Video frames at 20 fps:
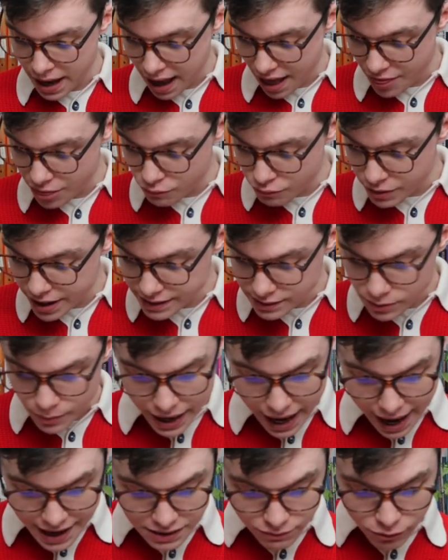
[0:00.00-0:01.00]
And the reason we
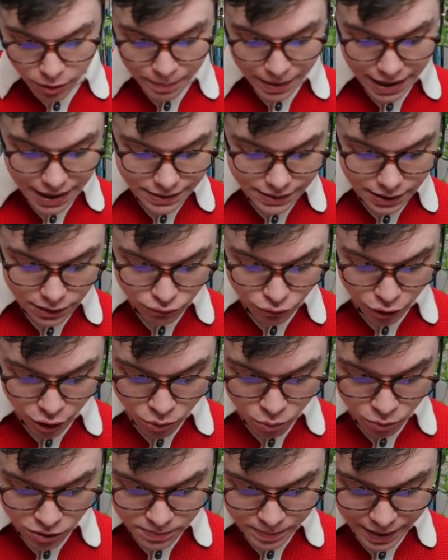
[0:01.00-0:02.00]
had a repeated
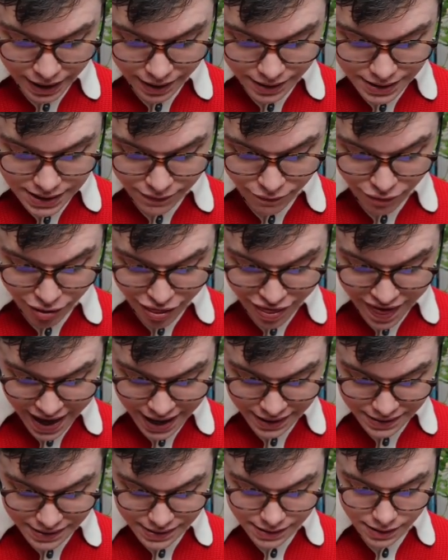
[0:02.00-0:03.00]
root was because of
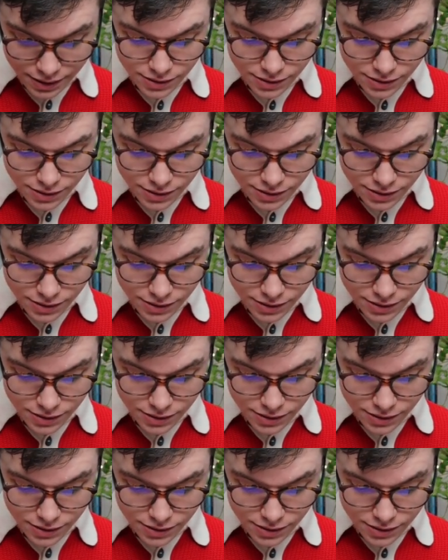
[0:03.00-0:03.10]
this